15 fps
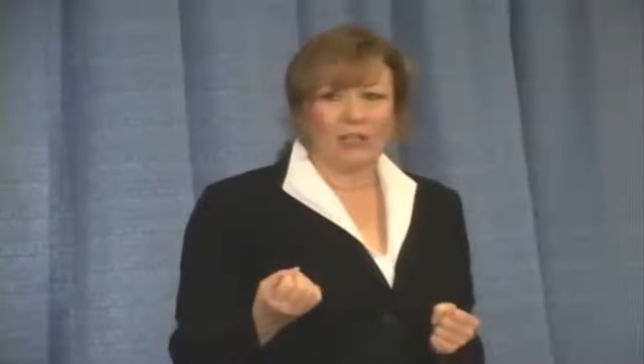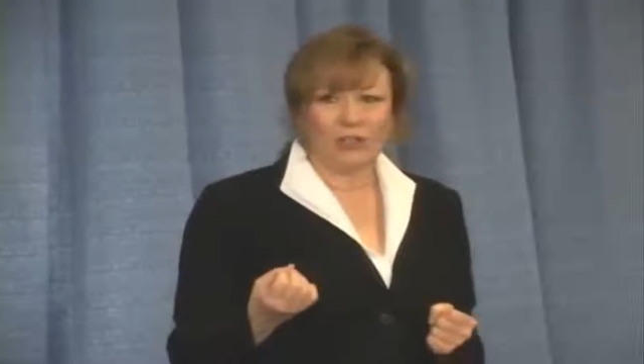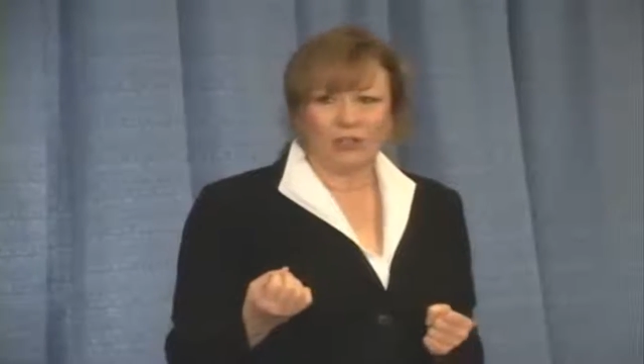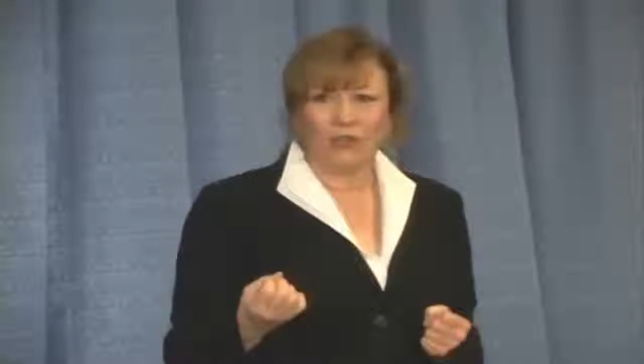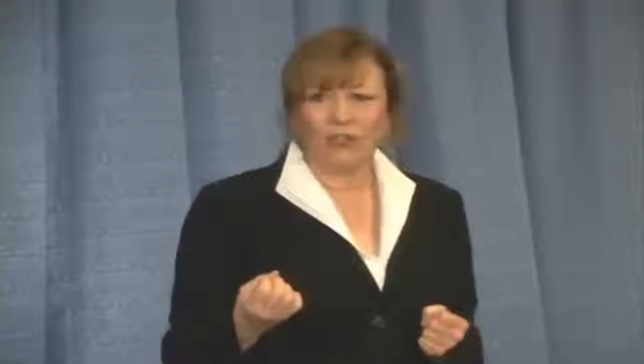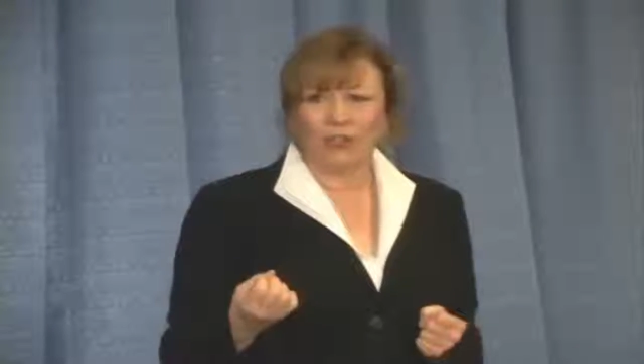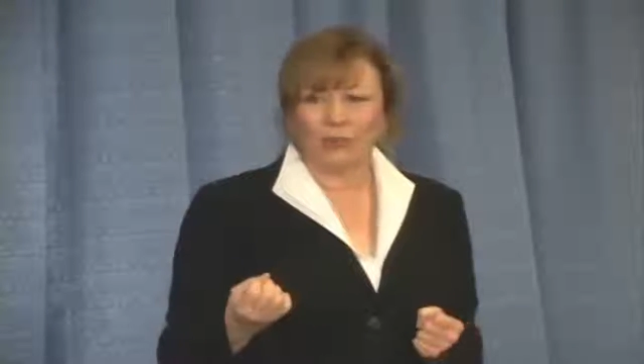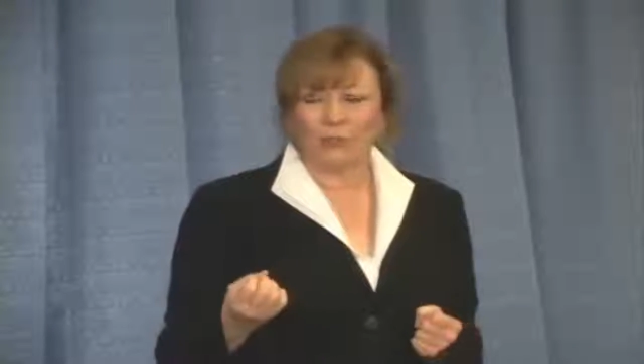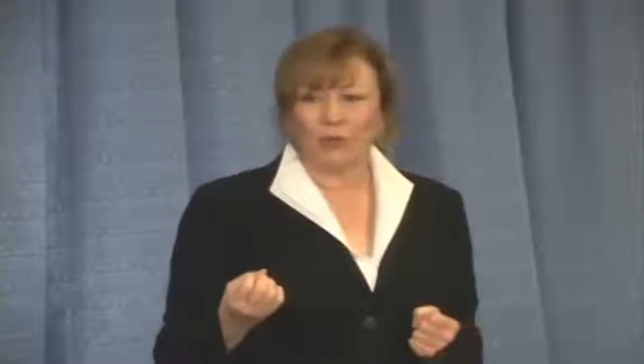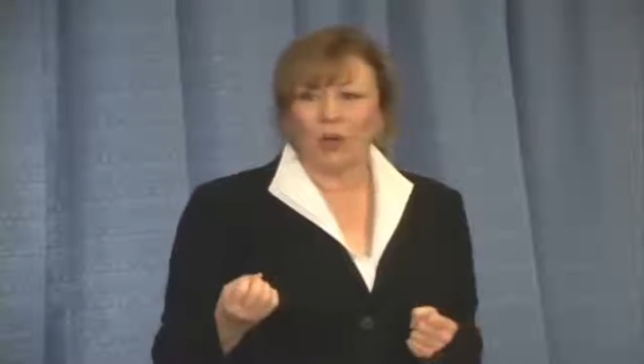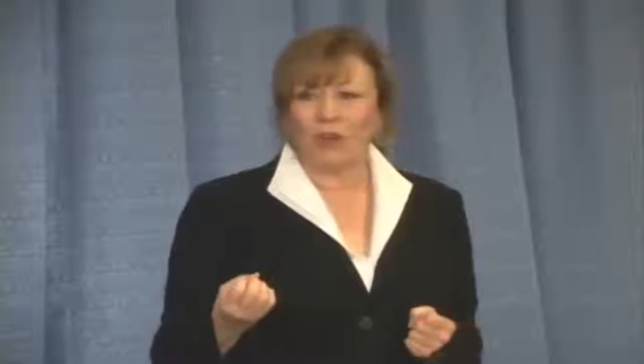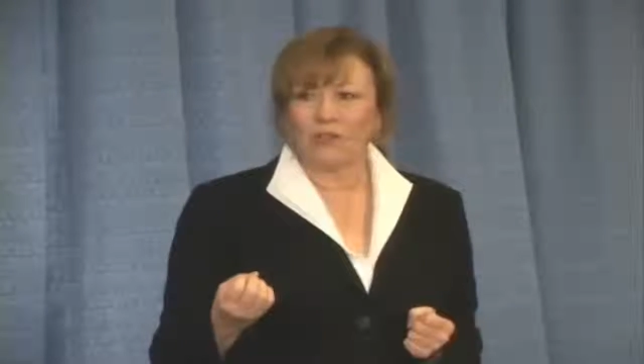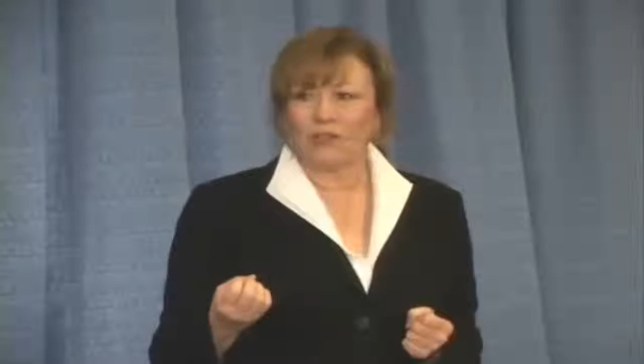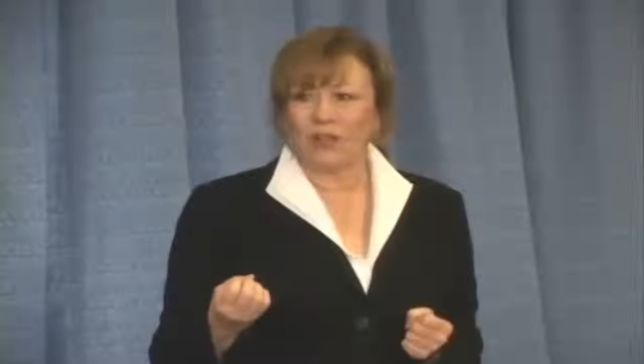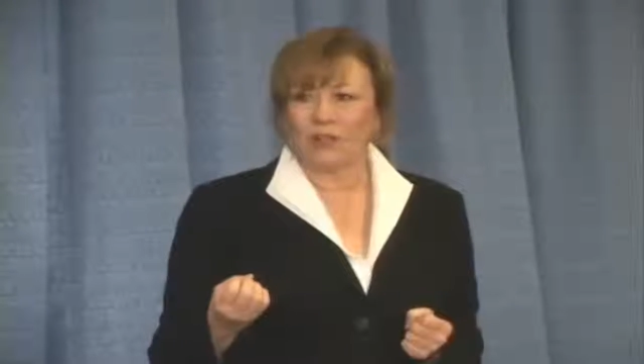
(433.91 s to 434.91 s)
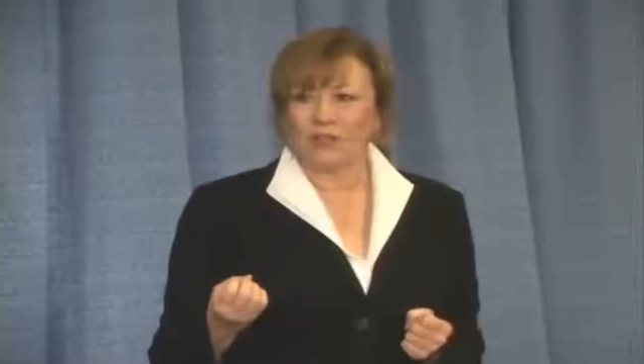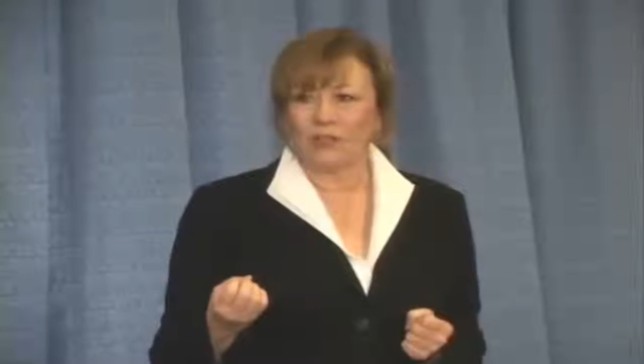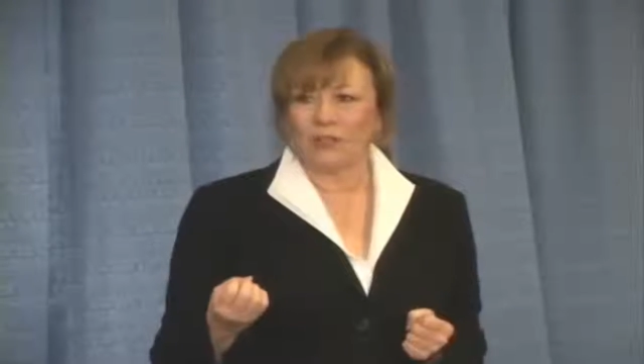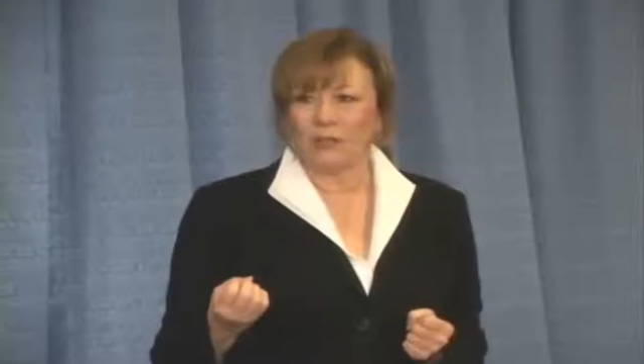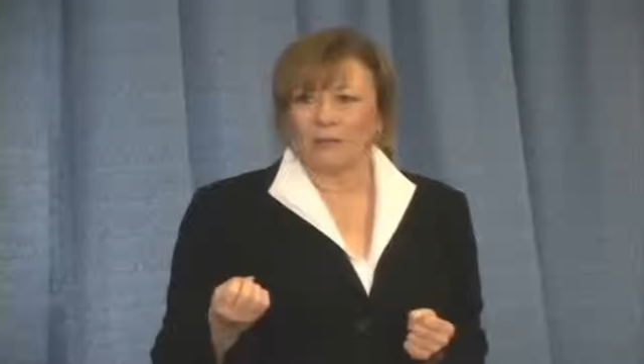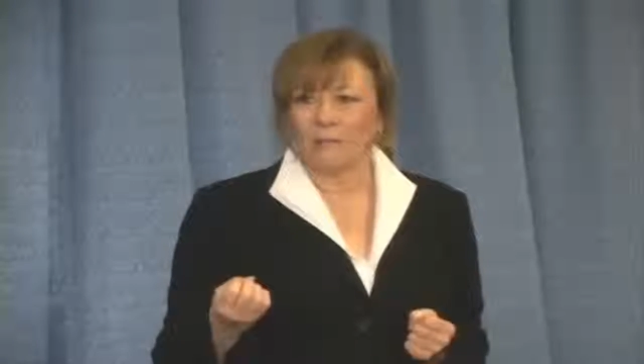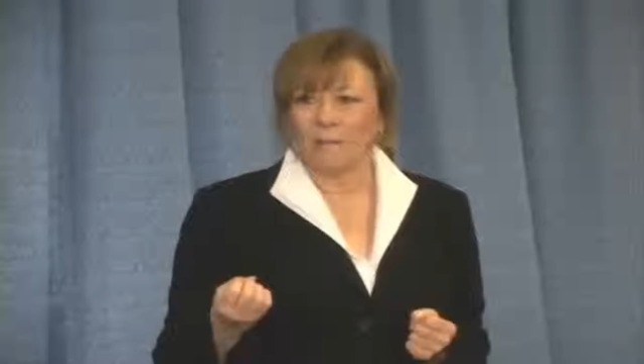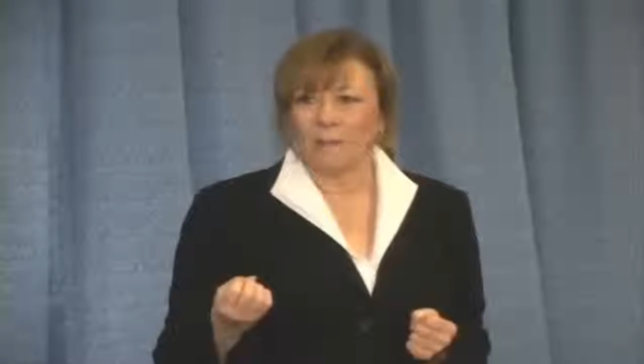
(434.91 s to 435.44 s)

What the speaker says: to this process.